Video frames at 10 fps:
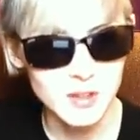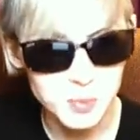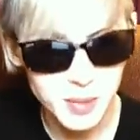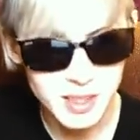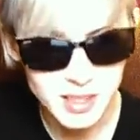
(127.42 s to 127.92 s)
To
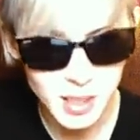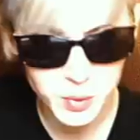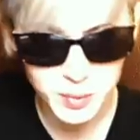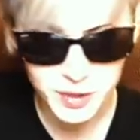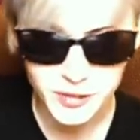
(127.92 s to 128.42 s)
spend
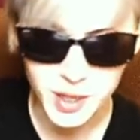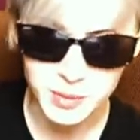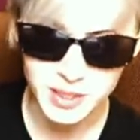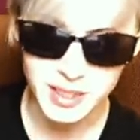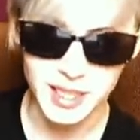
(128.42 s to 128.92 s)
time with my
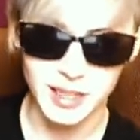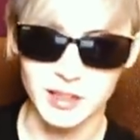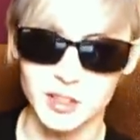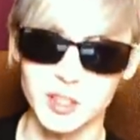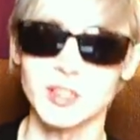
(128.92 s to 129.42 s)
family
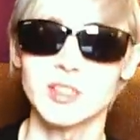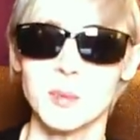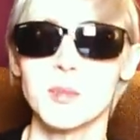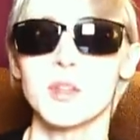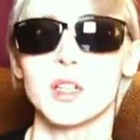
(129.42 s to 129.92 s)
and learn
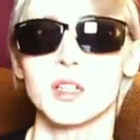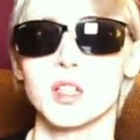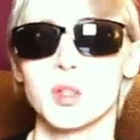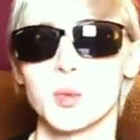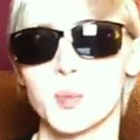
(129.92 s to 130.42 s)
something
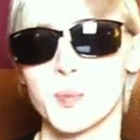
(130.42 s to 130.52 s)
new.